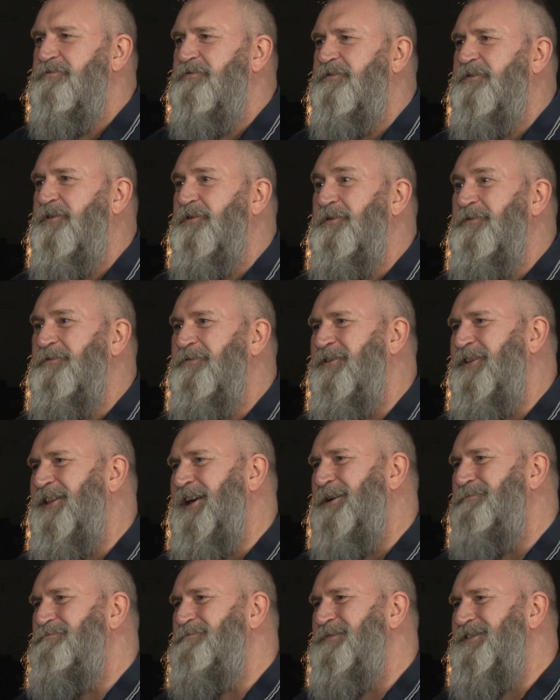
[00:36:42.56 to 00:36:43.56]
fun for
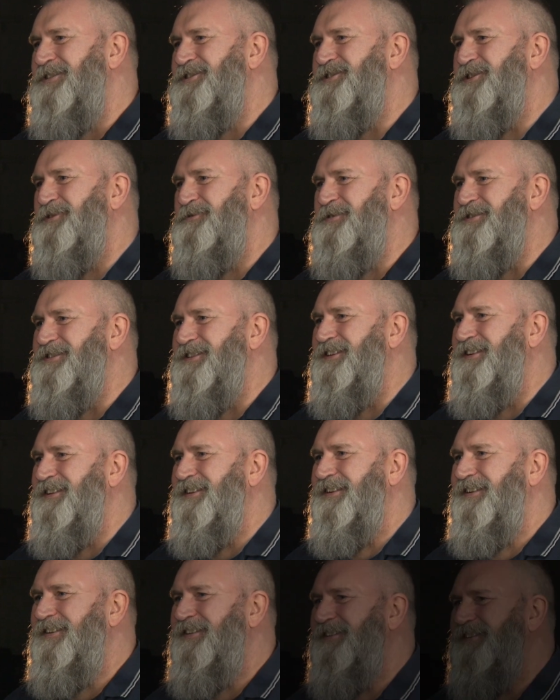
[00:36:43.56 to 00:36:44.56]
them, shall we say.